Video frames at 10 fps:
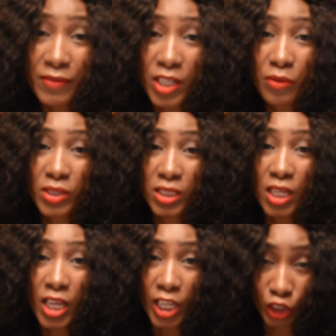there
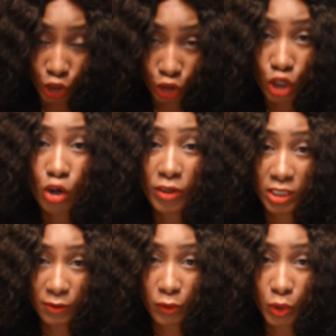is
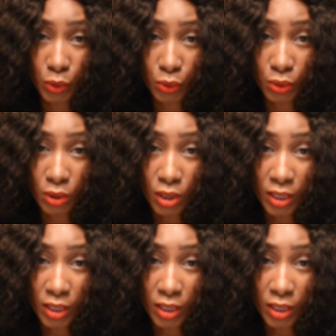insurance for you.